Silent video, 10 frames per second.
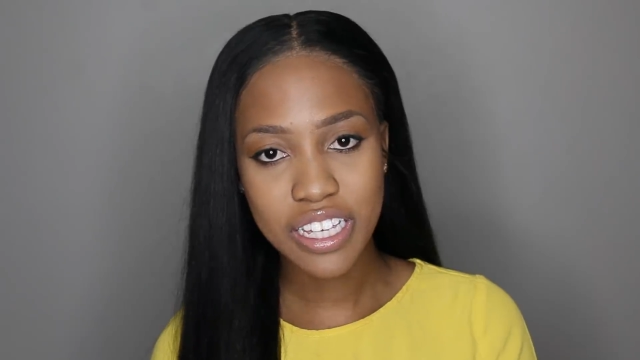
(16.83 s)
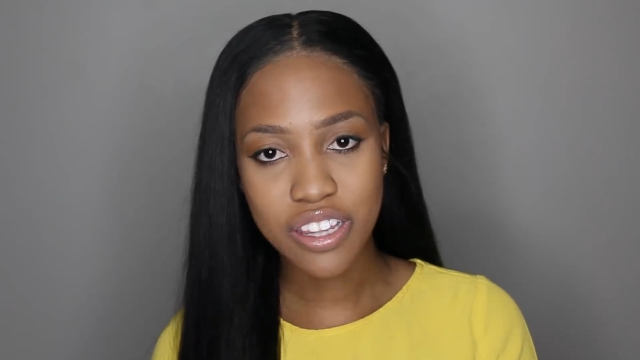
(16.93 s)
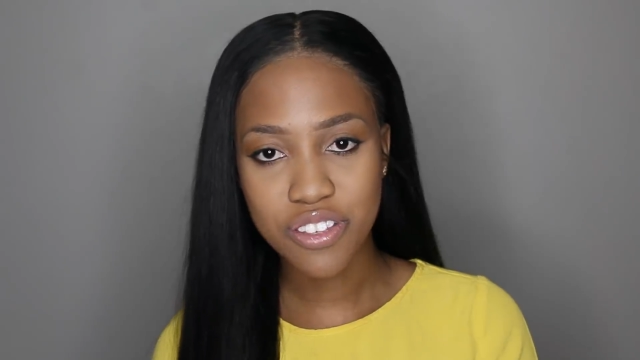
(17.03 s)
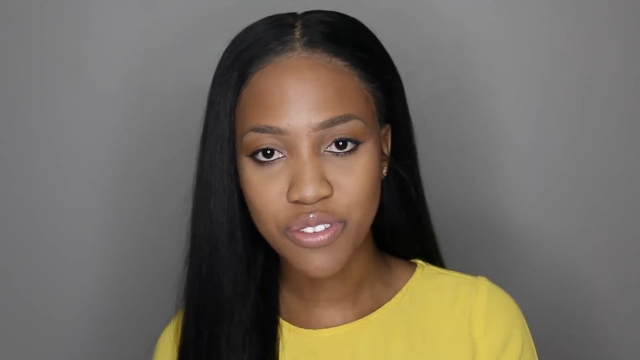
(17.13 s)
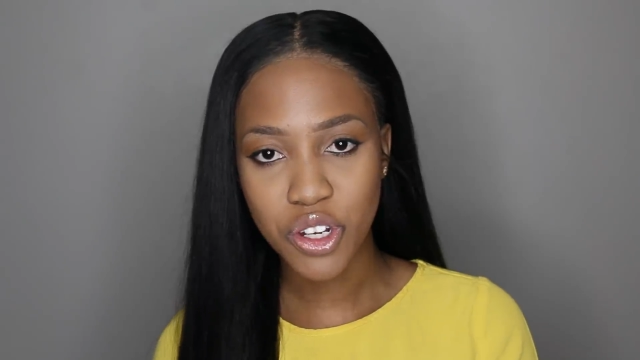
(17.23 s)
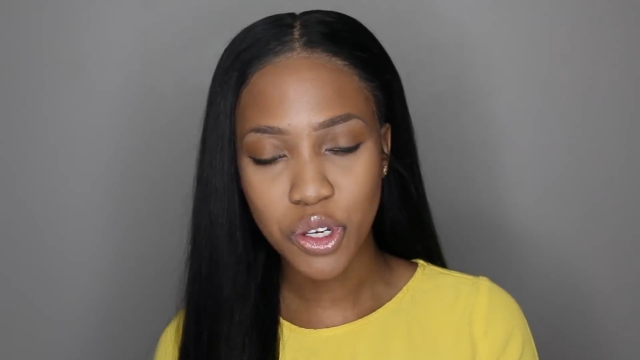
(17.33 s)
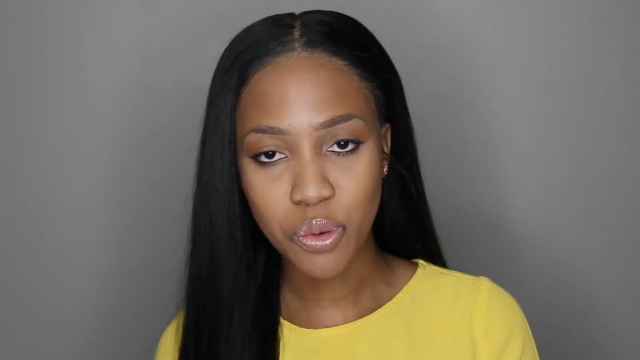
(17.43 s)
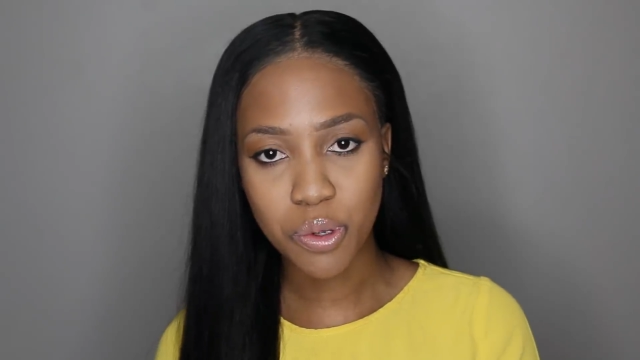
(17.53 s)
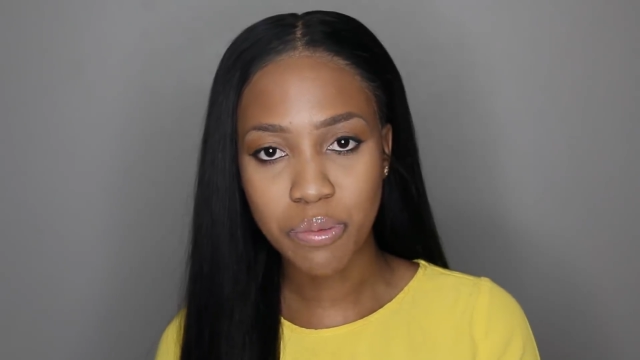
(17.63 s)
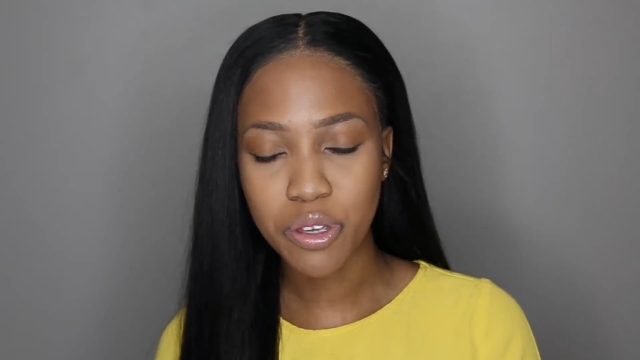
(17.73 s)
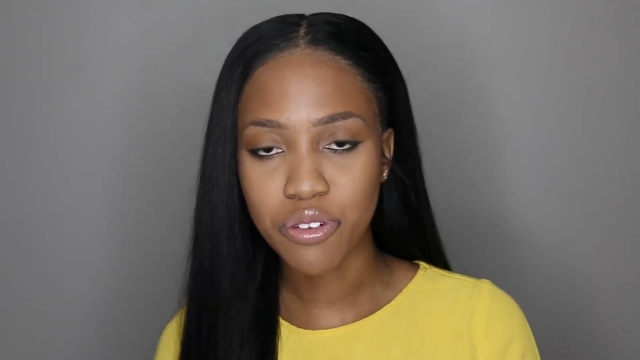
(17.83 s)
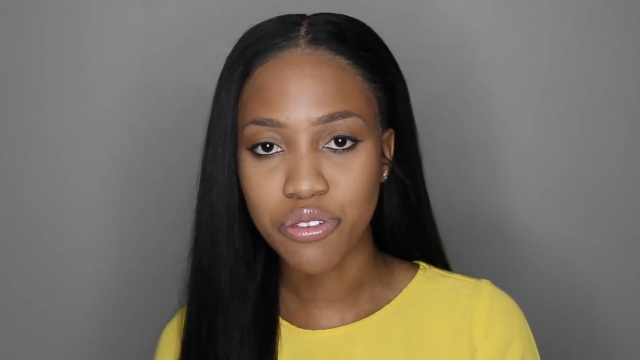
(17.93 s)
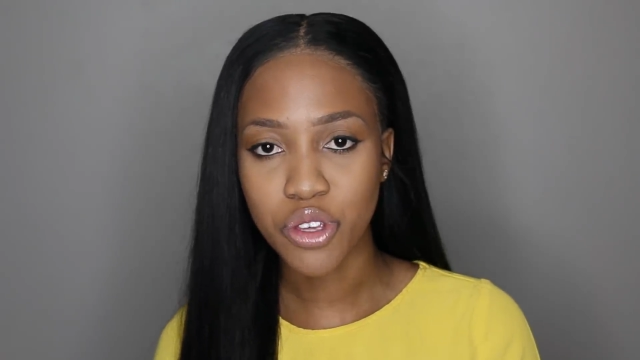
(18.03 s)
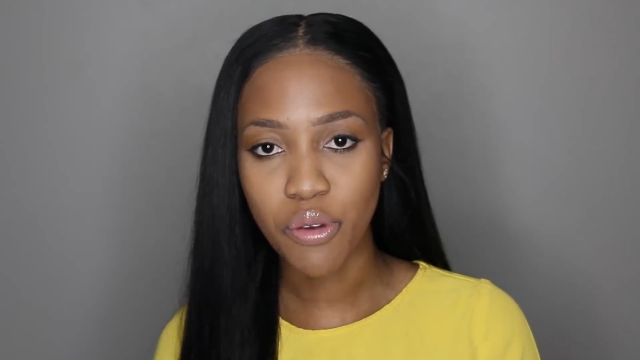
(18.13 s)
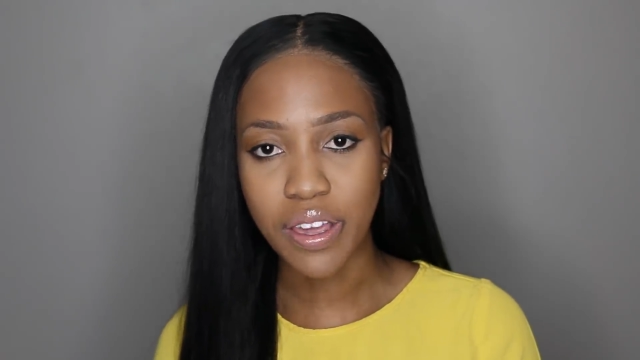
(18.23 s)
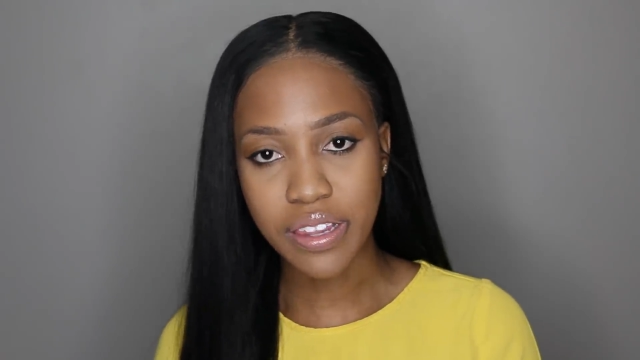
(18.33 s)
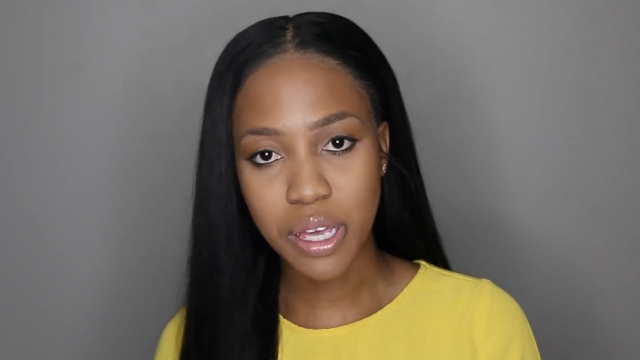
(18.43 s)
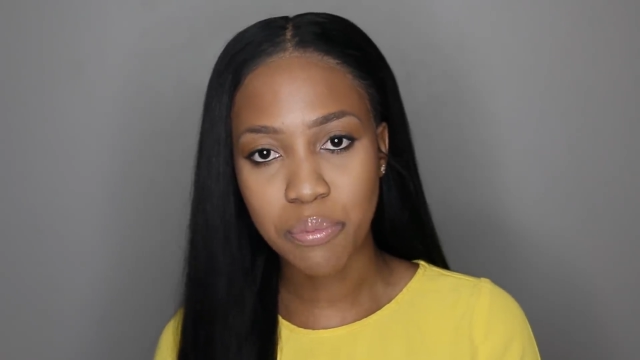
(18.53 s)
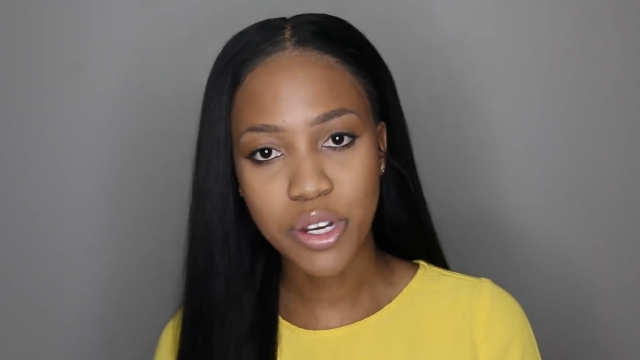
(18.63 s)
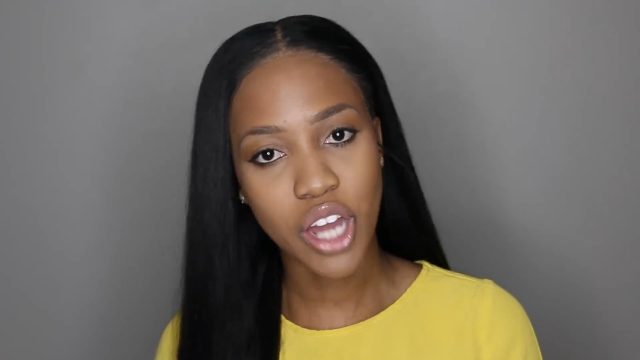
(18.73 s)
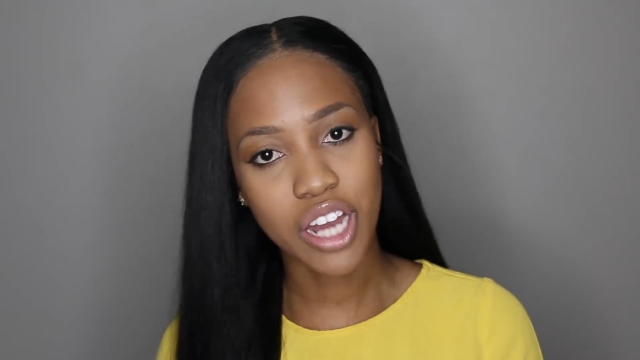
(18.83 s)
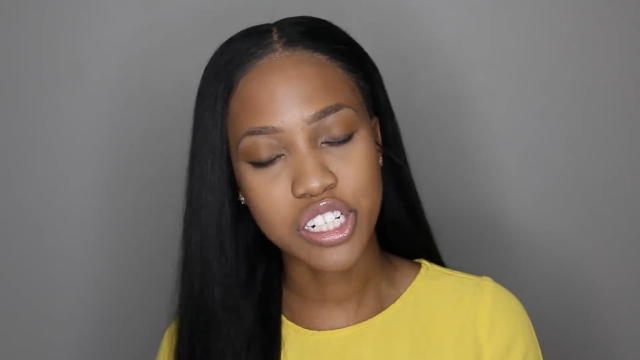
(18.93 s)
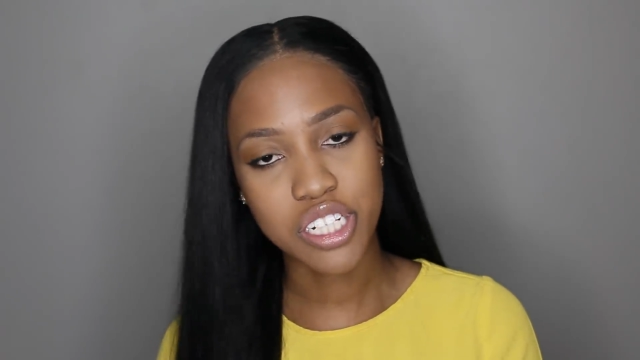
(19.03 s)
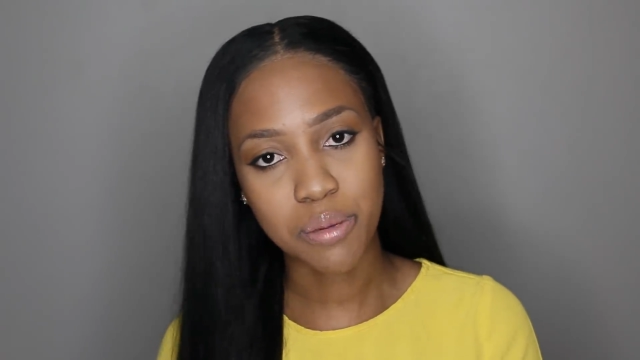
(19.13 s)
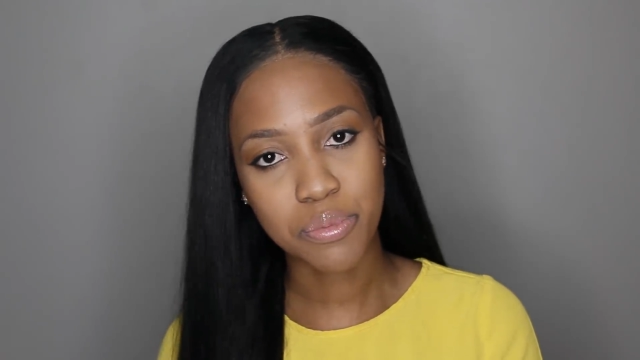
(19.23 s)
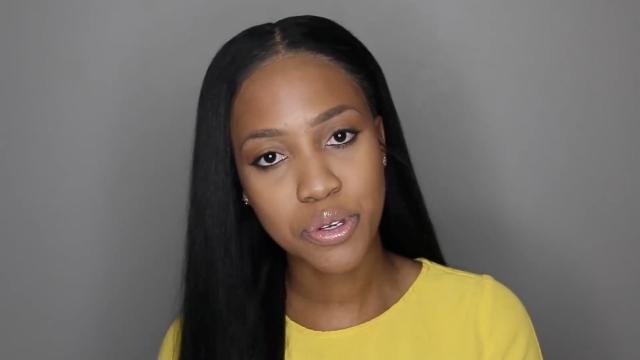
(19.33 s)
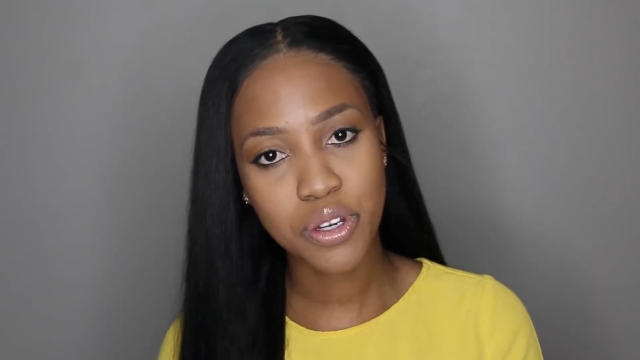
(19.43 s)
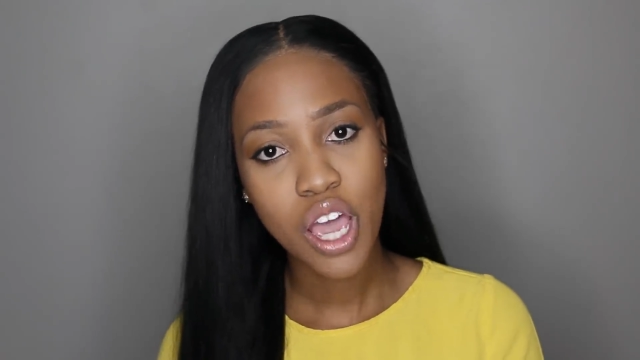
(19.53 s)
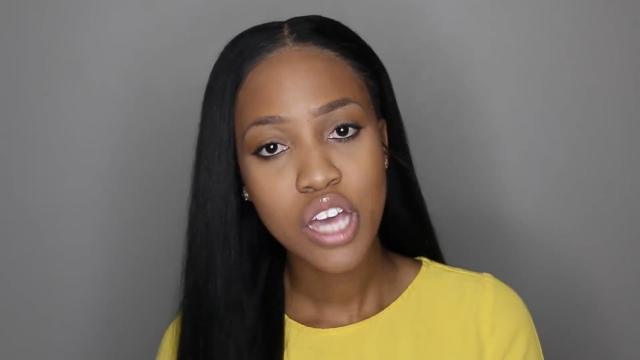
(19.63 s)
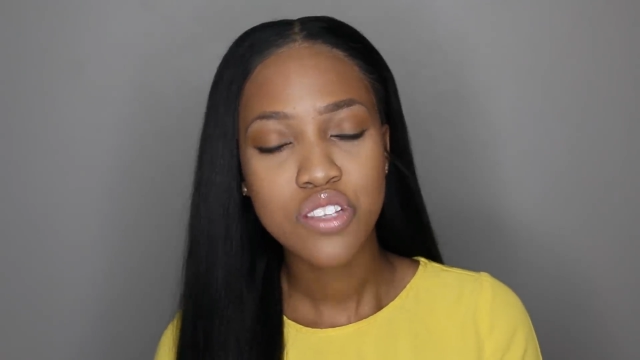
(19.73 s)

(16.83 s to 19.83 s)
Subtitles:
in this video will be reviewing their banana shampoo.